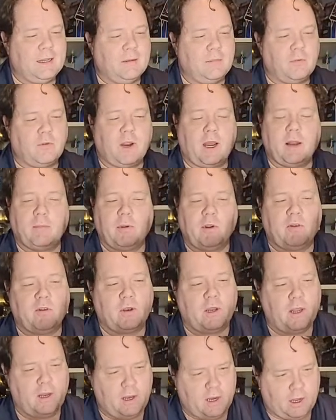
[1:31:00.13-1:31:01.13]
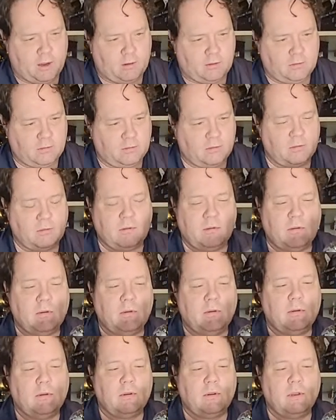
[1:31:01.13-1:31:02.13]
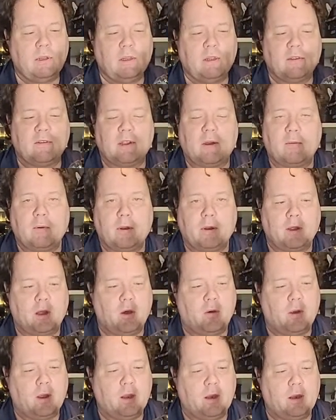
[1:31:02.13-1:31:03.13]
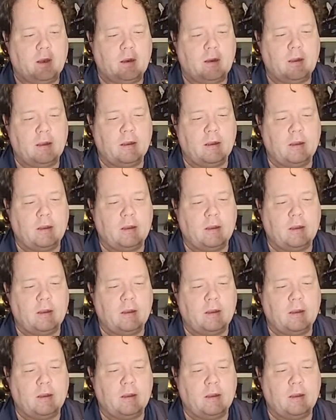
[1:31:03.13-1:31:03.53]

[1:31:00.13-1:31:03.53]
I'm trying to push it in now. It's not wanting to go in.